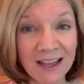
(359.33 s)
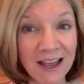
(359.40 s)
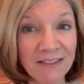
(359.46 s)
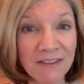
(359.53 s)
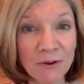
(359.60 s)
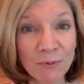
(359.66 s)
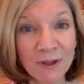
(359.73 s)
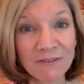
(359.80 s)
And
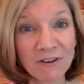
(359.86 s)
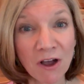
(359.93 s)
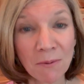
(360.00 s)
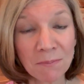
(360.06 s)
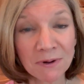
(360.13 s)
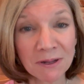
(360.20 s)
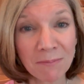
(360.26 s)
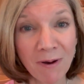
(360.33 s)
then we have
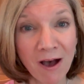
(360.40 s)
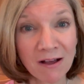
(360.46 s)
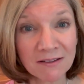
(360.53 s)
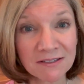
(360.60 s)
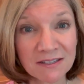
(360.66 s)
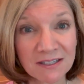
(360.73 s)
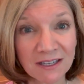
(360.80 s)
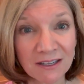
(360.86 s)
company
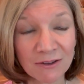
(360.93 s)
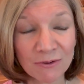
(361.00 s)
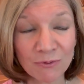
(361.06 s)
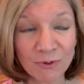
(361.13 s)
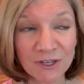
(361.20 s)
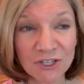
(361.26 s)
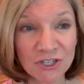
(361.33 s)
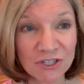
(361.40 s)
policy,
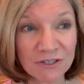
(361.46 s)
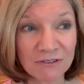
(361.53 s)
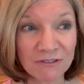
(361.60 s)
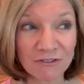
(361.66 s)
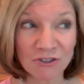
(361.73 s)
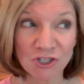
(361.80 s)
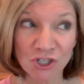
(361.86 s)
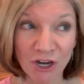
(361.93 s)
which
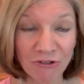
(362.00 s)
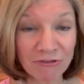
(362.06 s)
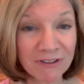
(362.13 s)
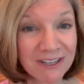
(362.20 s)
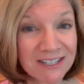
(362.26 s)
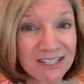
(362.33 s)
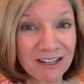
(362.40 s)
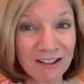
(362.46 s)

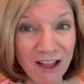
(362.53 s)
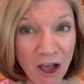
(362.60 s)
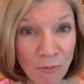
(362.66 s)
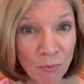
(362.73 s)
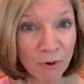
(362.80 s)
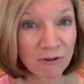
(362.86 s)
generally is a lot more